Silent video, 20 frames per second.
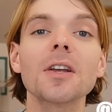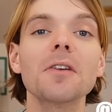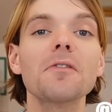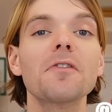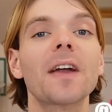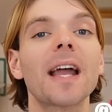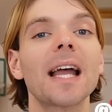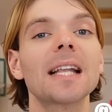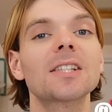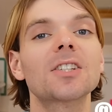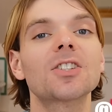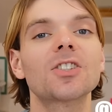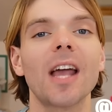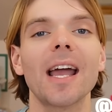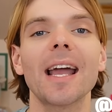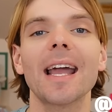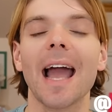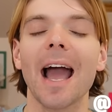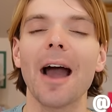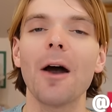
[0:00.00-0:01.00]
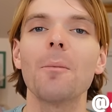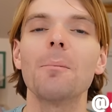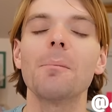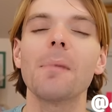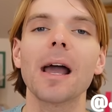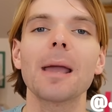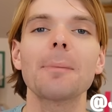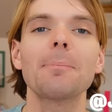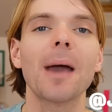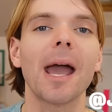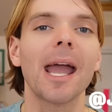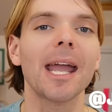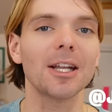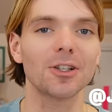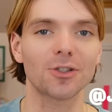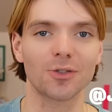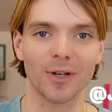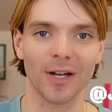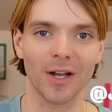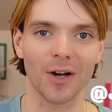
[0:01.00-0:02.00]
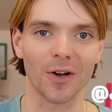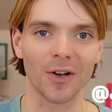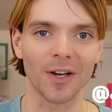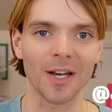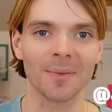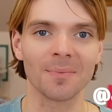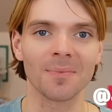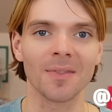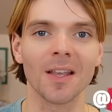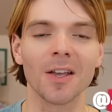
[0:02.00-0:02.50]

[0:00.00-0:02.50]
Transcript: don't forget to check out my Patreon.